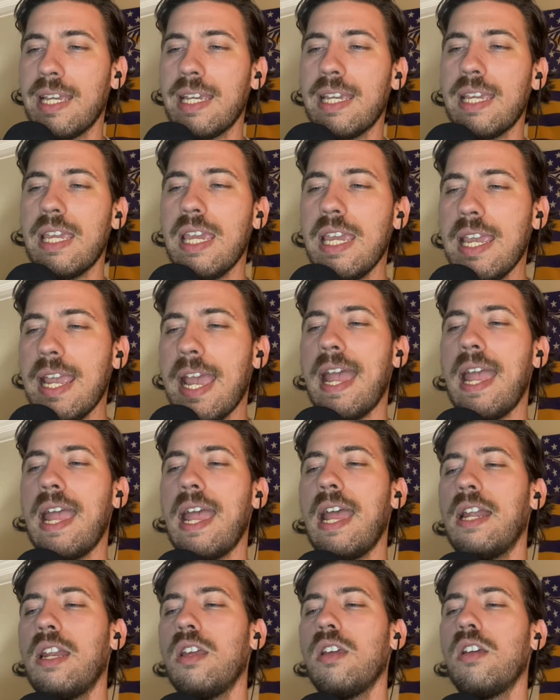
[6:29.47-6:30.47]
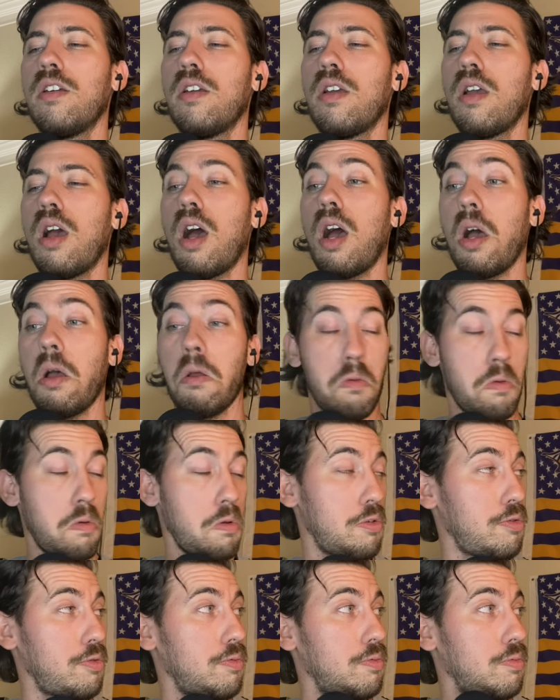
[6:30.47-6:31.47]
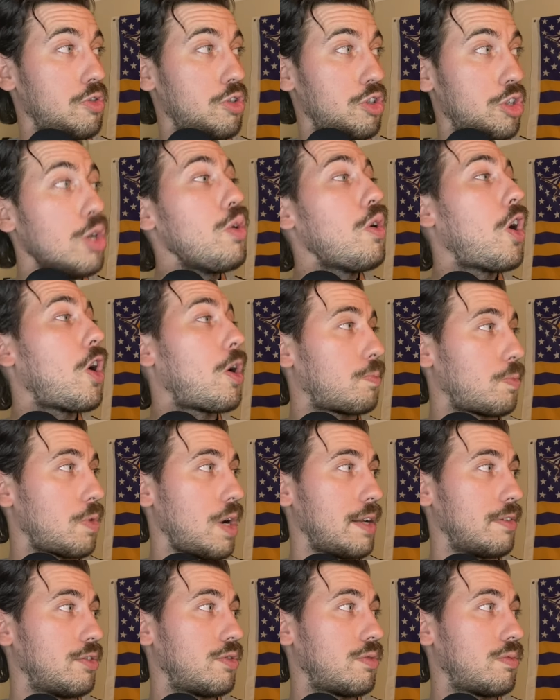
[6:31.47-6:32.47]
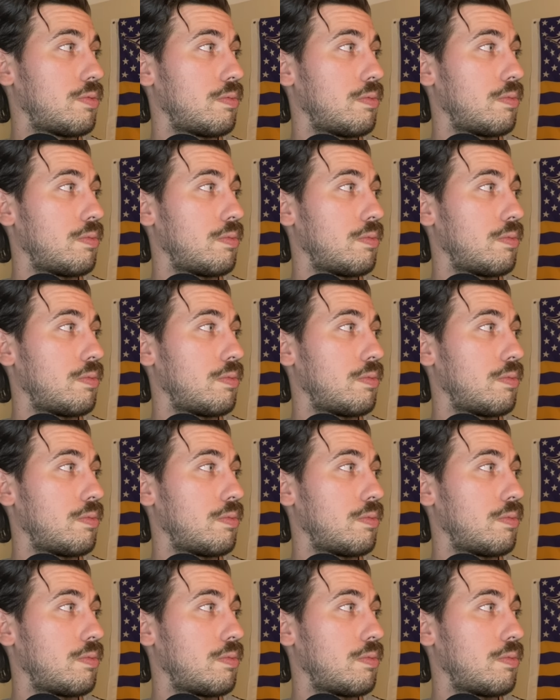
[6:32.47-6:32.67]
He had two home runs.